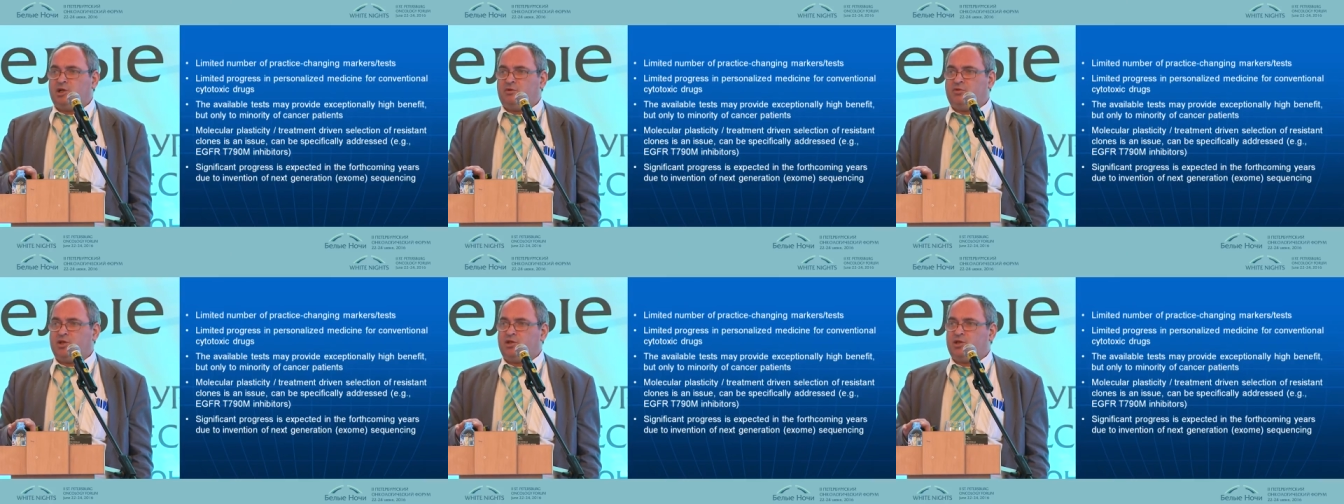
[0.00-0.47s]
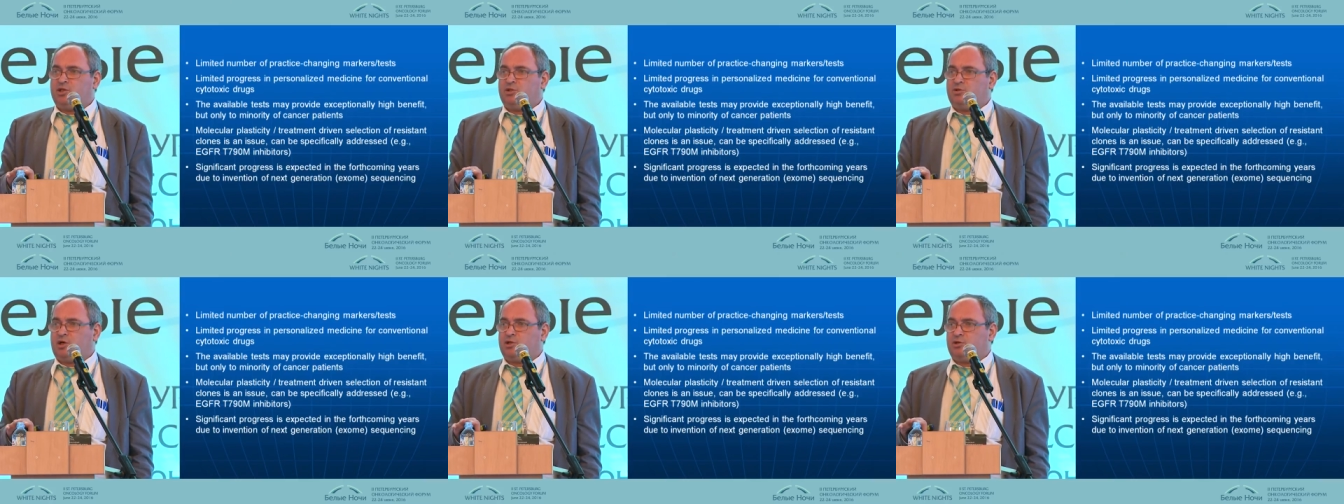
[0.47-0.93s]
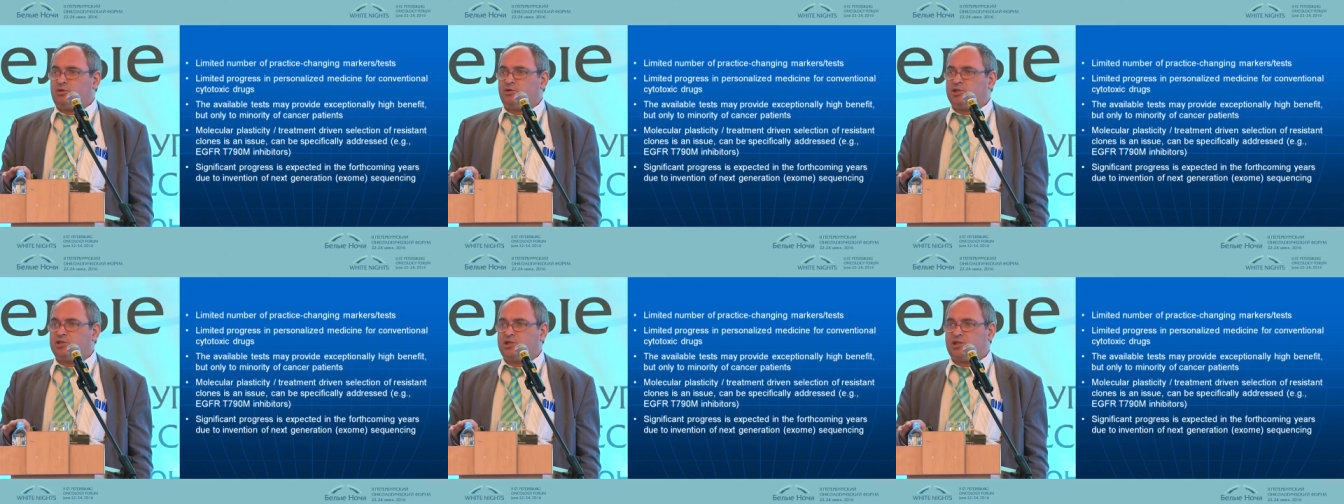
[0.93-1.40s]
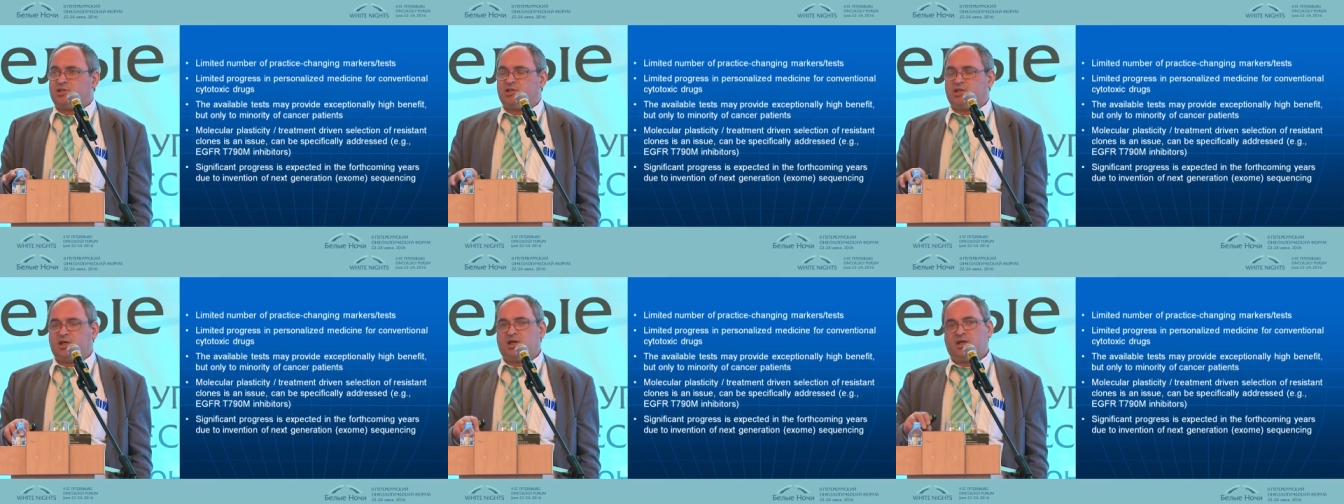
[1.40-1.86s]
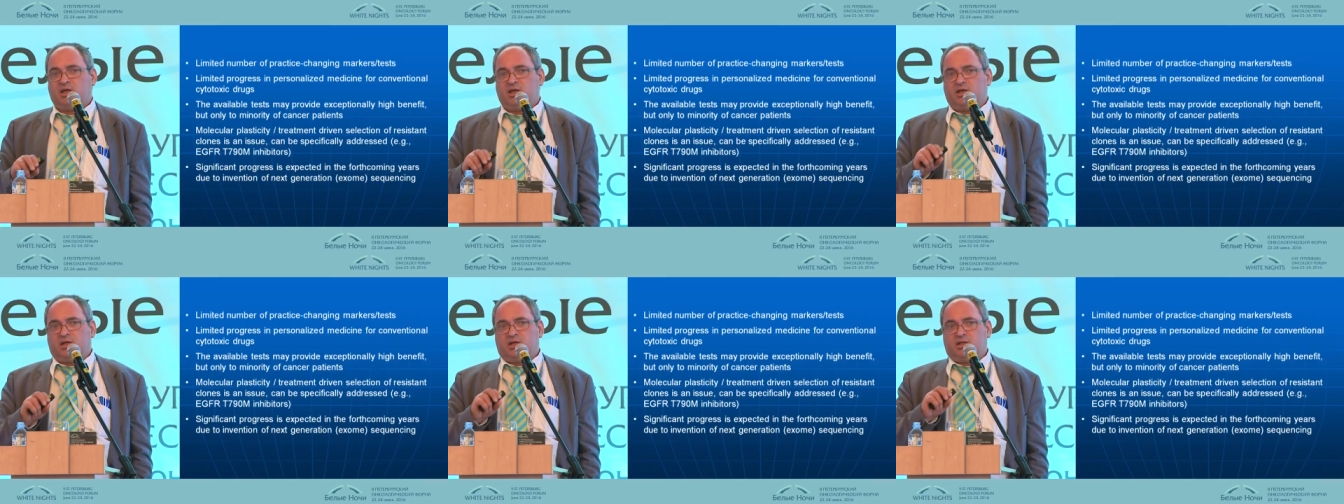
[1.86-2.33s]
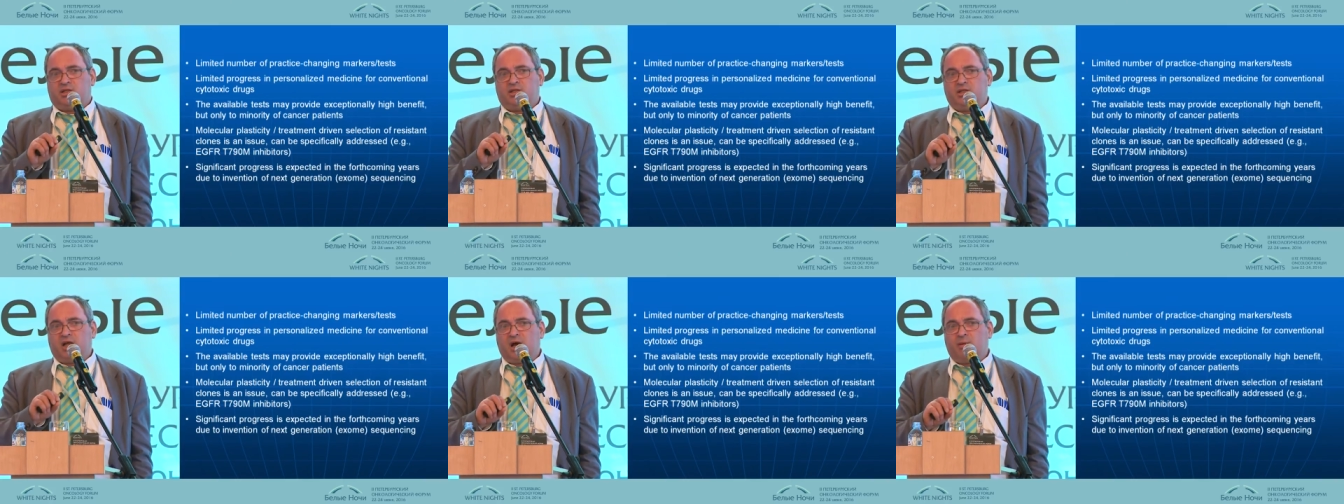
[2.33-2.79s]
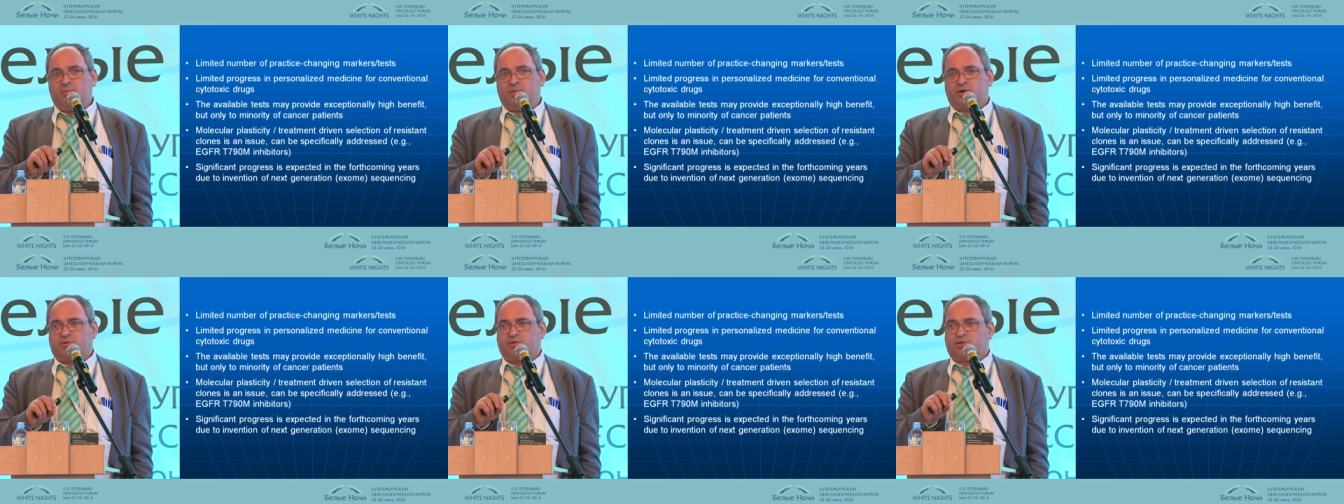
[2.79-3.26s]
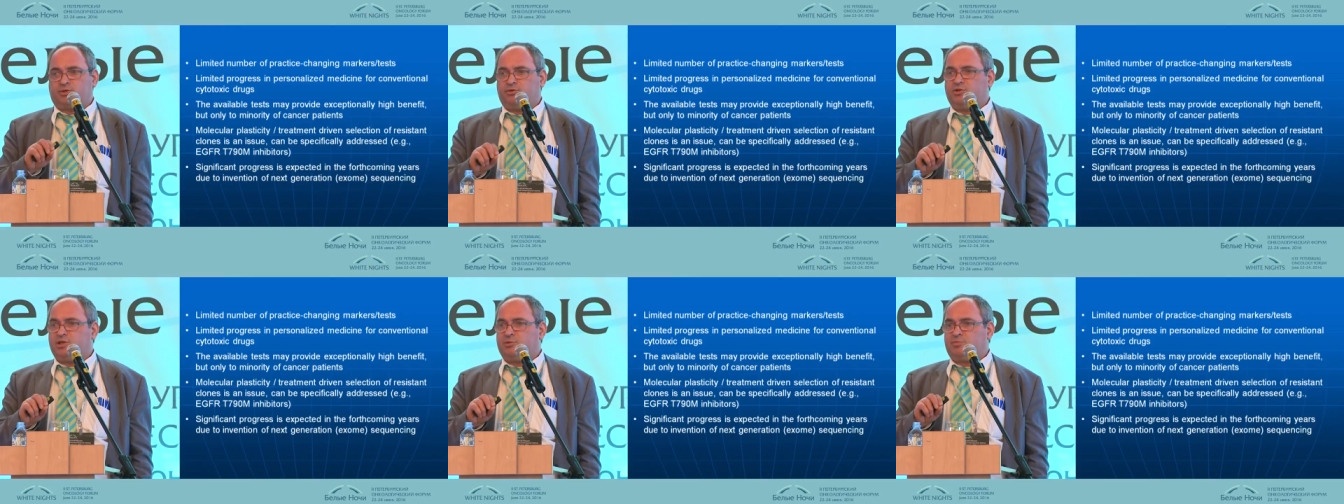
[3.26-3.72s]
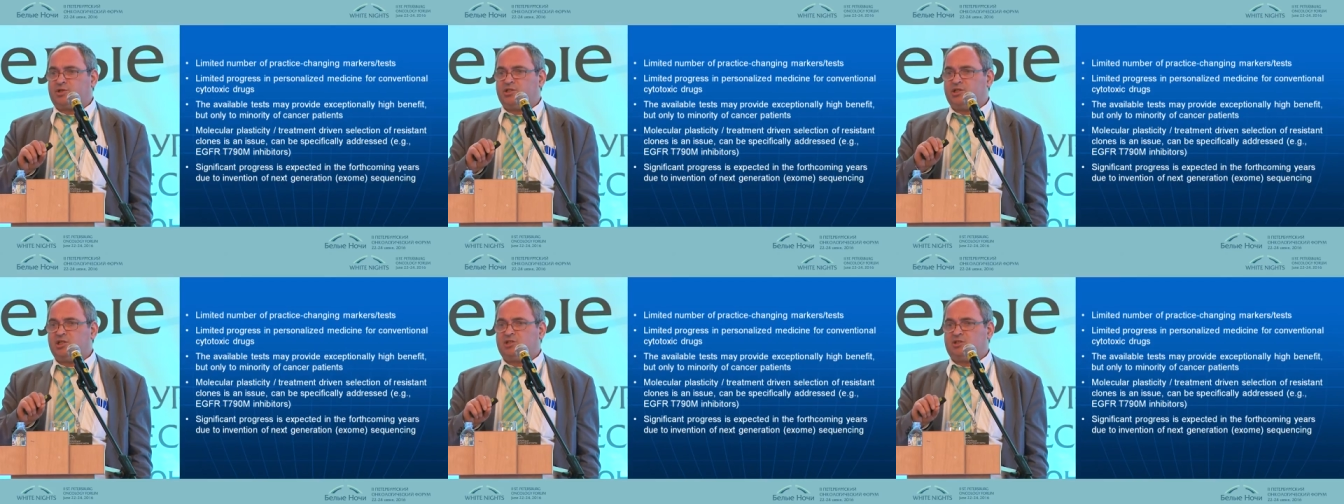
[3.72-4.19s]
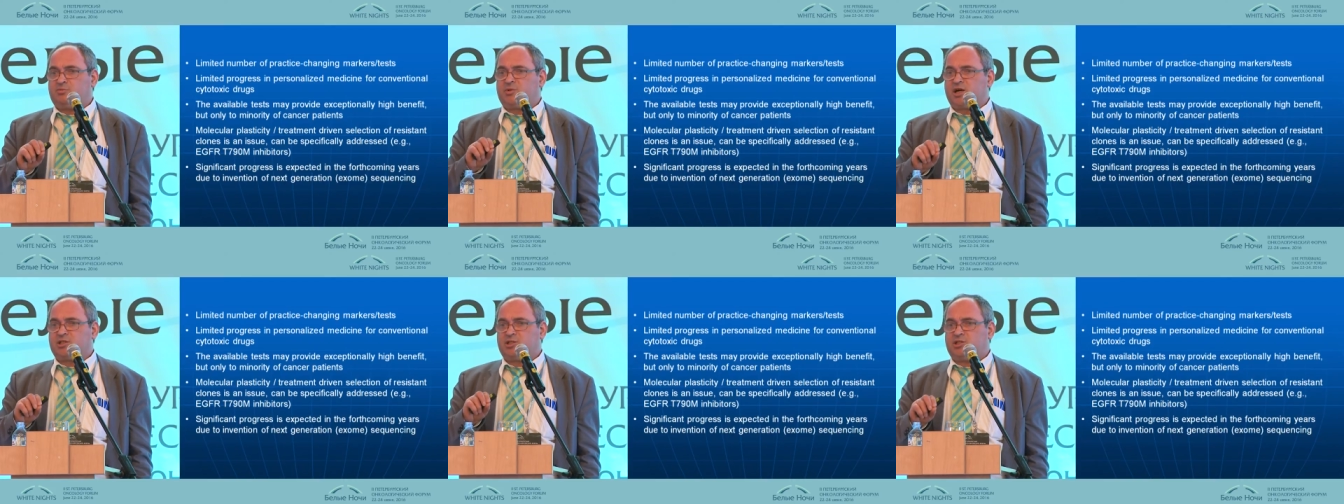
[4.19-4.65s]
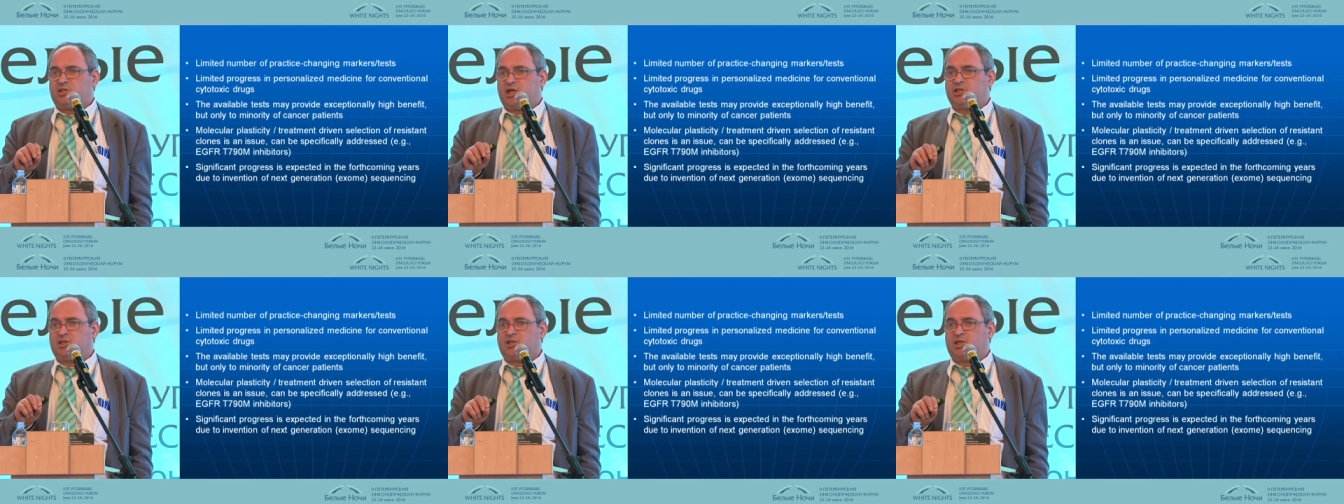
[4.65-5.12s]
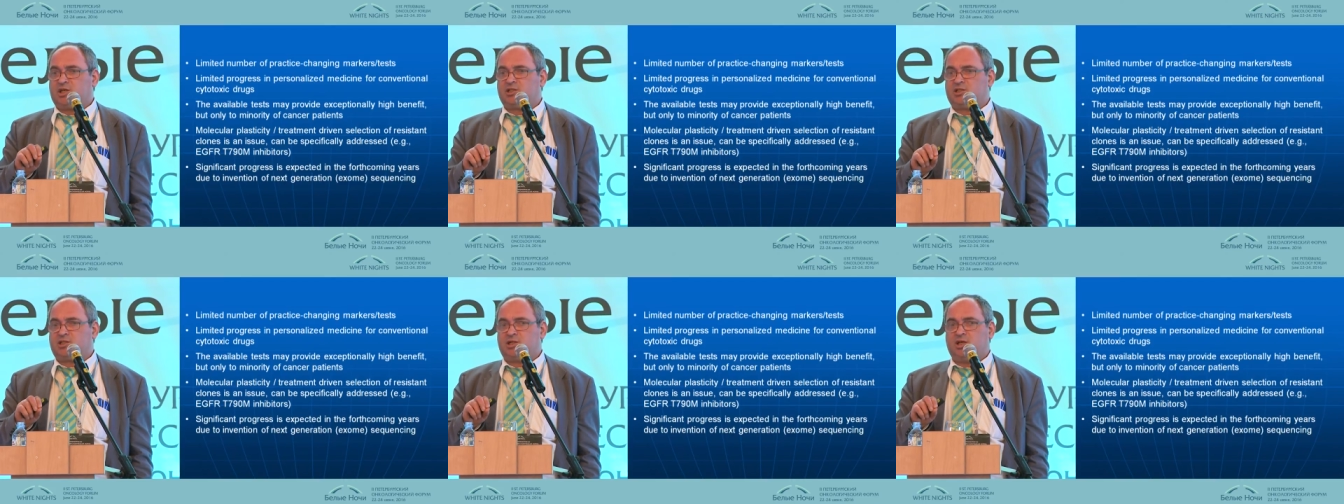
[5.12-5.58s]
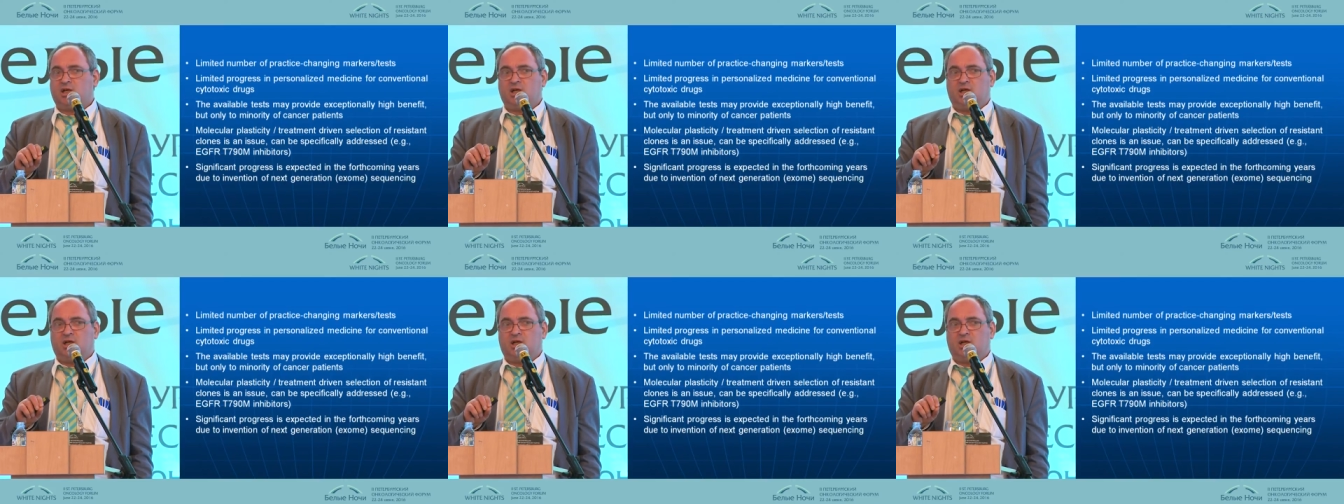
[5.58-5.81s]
we need to acknowledge that the number of truly predictive practice-changing tests